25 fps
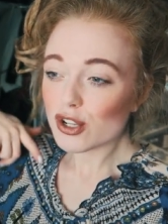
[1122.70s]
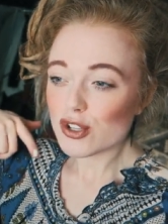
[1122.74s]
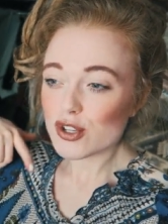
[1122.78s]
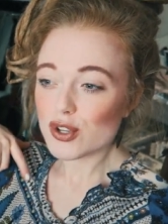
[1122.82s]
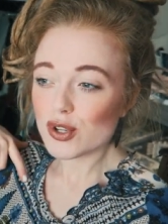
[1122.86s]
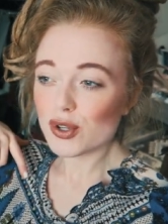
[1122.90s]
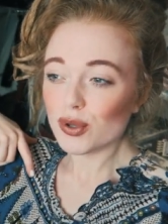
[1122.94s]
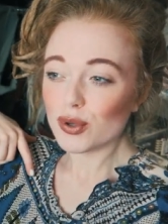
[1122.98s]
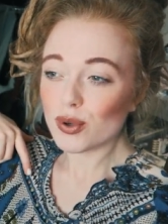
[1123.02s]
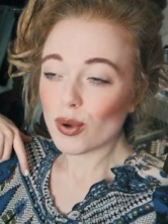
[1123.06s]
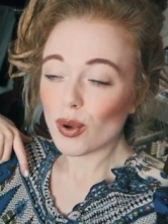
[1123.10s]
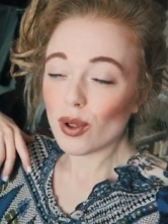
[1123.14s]

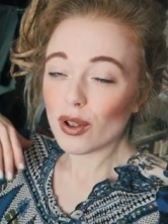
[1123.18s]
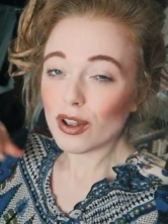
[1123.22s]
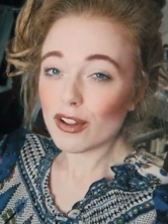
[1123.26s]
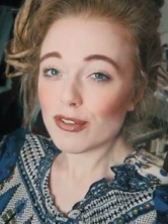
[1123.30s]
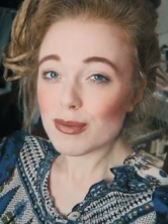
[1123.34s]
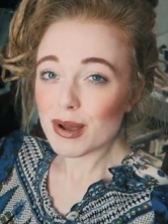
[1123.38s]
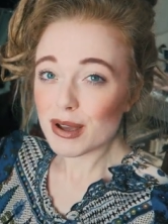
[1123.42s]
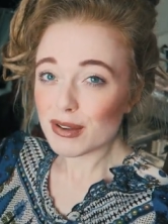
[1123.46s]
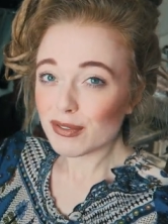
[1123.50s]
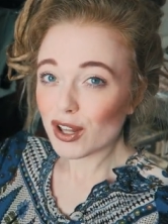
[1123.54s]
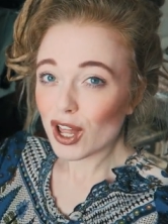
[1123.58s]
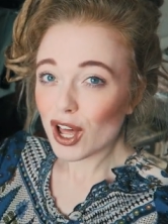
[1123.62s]
to all
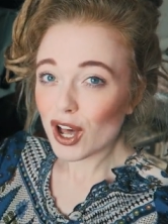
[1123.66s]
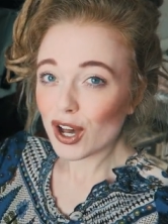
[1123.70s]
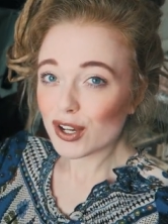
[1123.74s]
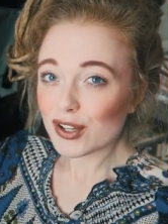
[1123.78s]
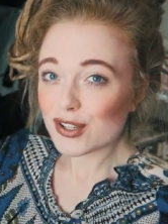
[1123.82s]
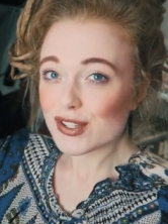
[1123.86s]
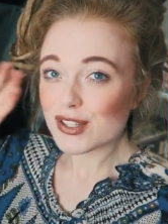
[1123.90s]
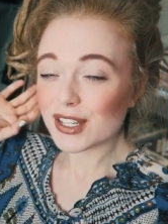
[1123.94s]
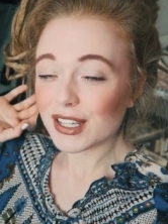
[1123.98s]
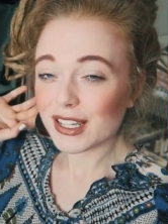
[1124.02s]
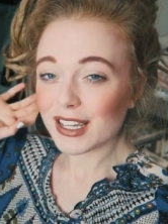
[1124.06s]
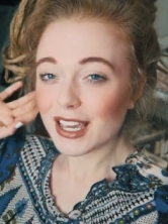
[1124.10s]
of my
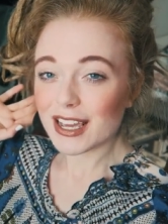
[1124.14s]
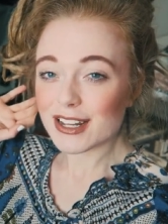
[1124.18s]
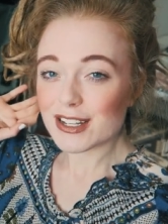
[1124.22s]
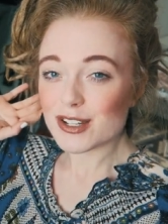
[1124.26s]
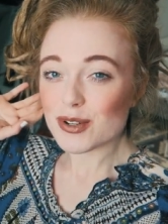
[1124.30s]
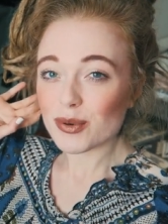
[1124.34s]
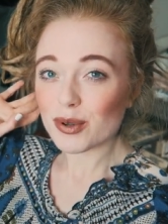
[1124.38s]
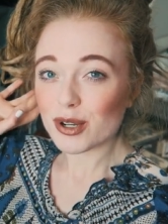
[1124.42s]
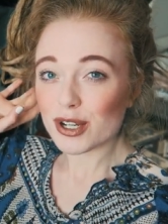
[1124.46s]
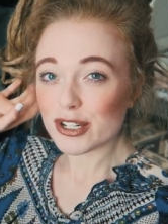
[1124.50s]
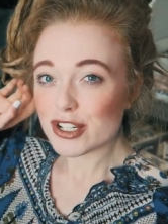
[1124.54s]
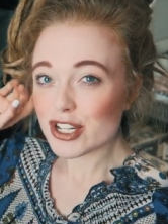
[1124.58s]
vlogs in
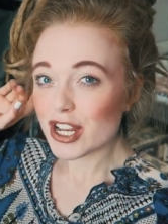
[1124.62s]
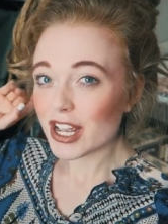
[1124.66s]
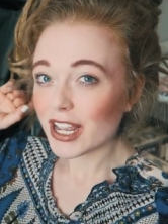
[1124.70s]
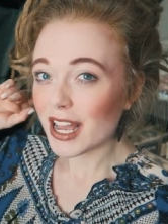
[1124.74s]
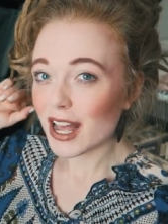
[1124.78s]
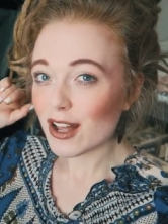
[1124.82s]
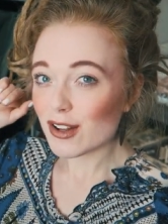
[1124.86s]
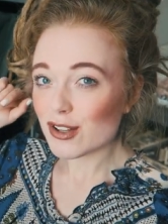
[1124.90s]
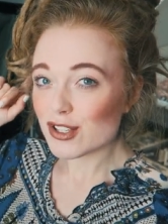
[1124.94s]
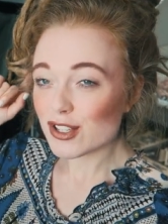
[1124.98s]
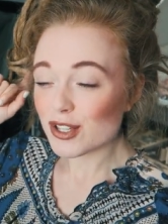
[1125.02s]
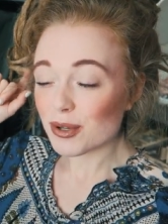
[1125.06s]
case you want to check
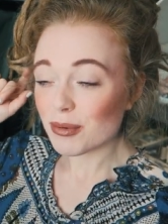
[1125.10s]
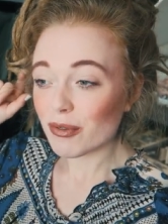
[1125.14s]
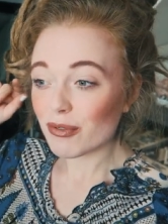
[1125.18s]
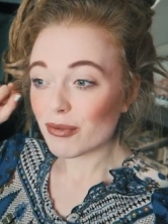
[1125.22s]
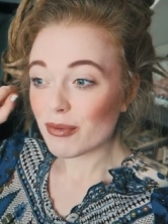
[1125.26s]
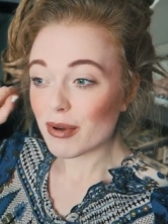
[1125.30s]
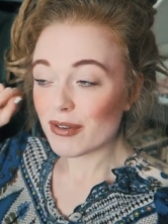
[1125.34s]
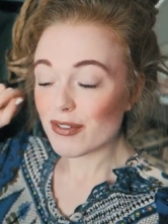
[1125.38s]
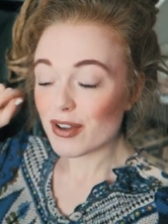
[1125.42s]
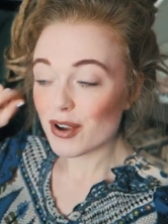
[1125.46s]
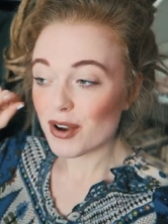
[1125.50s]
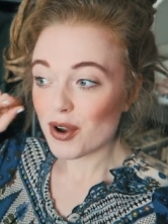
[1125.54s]
out some
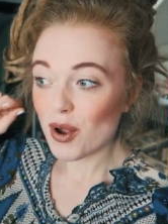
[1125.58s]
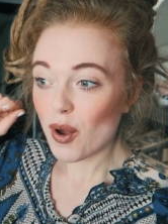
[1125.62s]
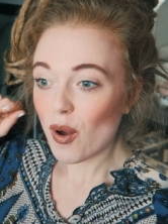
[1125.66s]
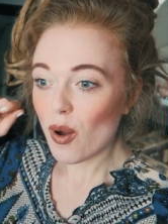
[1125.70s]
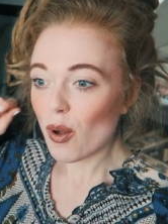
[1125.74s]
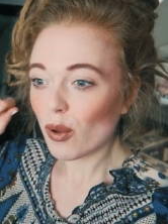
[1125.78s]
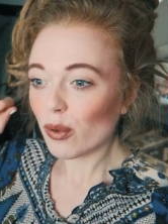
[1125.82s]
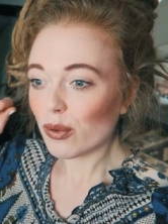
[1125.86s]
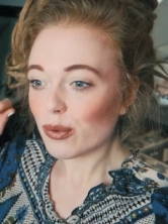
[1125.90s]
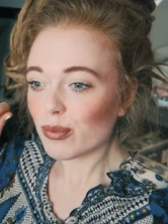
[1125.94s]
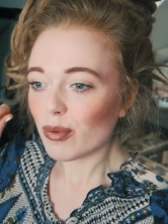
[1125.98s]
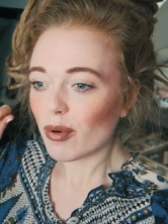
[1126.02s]
of my very
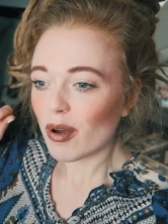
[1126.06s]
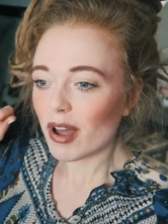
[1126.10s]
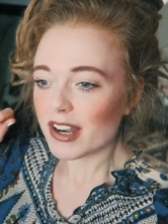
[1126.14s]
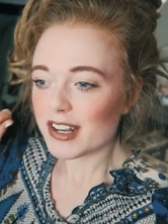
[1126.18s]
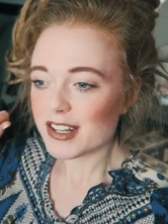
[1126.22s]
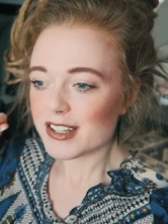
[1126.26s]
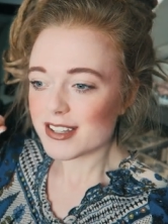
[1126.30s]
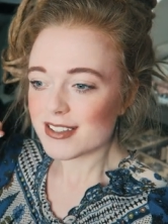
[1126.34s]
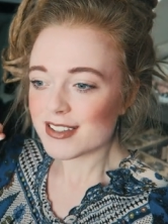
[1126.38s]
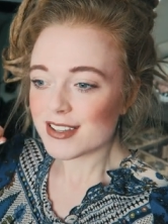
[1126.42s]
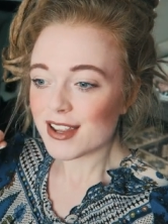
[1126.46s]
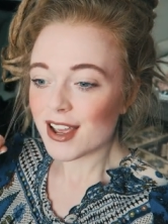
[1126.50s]
old
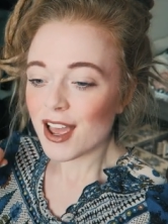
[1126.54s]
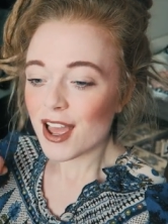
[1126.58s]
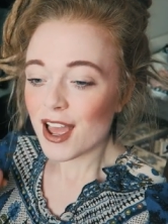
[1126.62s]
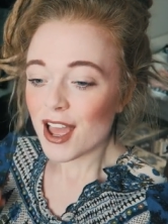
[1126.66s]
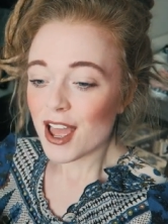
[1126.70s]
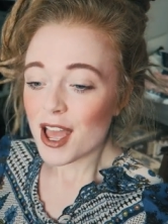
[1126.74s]
ones.